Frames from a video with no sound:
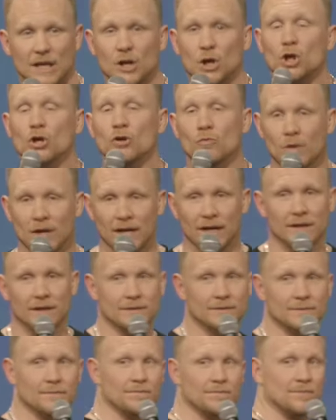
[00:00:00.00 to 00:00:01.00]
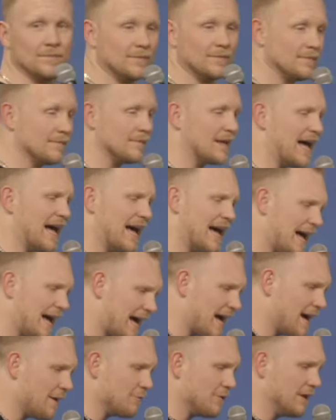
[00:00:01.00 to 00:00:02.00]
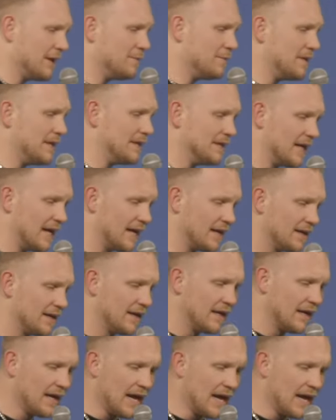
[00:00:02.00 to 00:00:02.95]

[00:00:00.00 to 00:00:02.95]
In a good way. I really mean that.